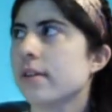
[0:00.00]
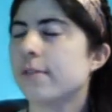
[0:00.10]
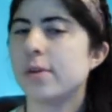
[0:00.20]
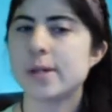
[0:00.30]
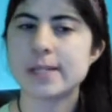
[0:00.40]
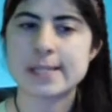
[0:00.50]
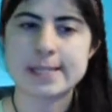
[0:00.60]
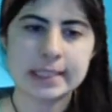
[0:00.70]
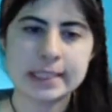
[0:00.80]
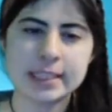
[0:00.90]
tough one.
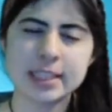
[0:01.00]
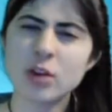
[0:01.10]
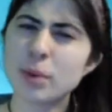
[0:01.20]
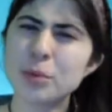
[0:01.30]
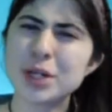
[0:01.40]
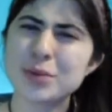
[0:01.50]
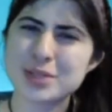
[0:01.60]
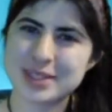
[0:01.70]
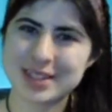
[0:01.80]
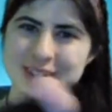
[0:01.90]
I remember when I
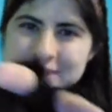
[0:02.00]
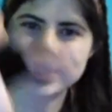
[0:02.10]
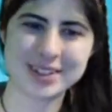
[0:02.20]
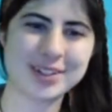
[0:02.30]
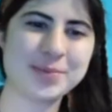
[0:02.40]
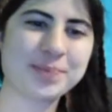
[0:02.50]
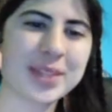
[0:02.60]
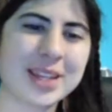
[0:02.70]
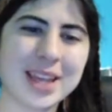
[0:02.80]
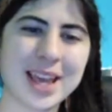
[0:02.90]
was little, though,
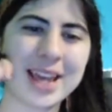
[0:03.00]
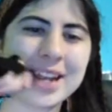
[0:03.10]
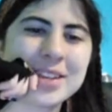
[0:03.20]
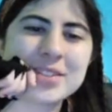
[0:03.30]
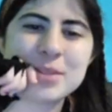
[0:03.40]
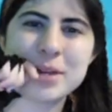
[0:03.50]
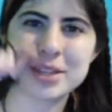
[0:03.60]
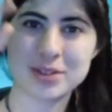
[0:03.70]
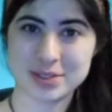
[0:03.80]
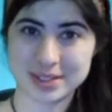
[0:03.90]
and I used to make
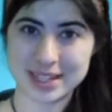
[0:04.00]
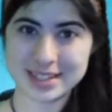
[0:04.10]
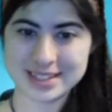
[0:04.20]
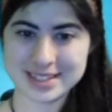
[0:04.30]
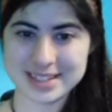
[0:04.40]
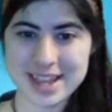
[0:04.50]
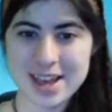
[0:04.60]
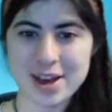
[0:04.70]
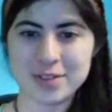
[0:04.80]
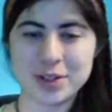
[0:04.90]
those lists
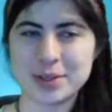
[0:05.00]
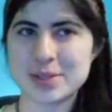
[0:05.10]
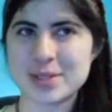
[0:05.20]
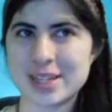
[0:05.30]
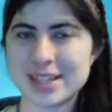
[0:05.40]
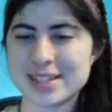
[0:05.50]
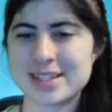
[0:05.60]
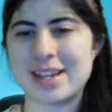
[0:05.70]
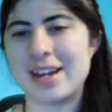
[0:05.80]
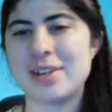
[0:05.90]
of all the things
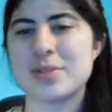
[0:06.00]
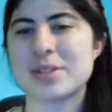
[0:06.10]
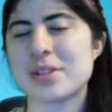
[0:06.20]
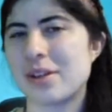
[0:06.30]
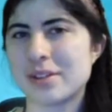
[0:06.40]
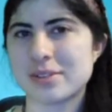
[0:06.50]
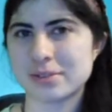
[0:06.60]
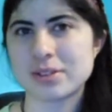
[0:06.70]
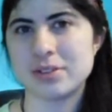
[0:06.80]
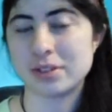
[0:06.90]
that I was
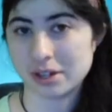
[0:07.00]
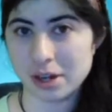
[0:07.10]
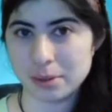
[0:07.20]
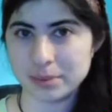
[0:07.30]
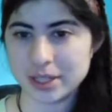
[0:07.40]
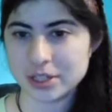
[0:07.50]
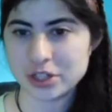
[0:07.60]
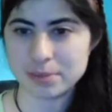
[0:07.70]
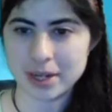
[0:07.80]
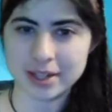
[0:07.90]
going to accomplish
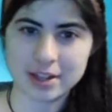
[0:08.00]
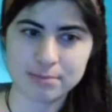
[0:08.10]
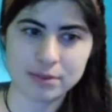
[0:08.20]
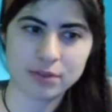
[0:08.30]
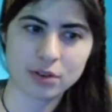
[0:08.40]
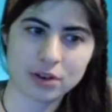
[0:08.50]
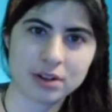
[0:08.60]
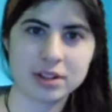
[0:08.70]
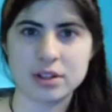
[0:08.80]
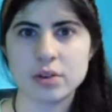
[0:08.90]
in my life before,
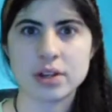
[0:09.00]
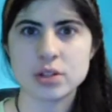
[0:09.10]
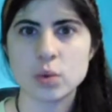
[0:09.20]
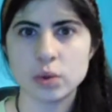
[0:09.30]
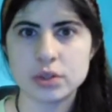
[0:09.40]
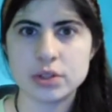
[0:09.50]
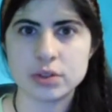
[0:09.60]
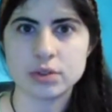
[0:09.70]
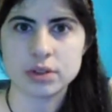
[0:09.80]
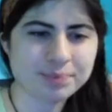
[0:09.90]
I got too old to
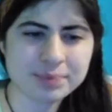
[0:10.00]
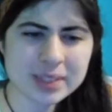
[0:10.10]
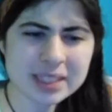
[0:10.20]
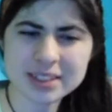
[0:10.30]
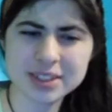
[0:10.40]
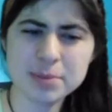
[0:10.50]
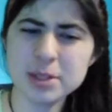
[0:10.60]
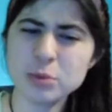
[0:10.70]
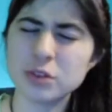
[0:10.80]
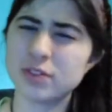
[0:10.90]
do them. Some of
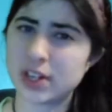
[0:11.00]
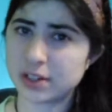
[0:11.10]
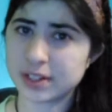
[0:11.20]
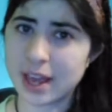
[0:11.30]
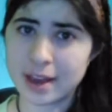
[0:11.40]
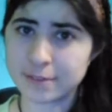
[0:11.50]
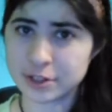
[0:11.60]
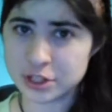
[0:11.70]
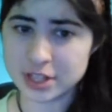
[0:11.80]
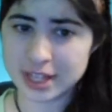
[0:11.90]
them were fairly
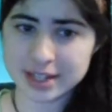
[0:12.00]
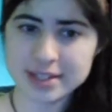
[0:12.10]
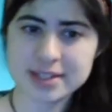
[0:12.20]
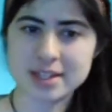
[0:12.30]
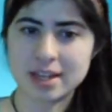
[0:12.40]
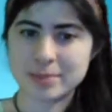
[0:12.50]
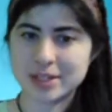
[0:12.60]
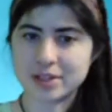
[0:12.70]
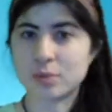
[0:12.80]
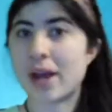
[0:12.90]
average things,
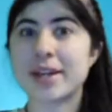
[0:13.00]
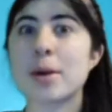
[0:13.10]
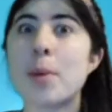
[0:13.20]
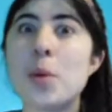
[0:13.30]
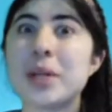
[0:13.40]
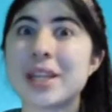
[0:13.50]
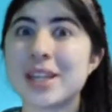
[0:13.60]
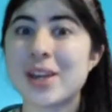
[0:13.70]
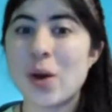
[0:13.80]
like riding a pony,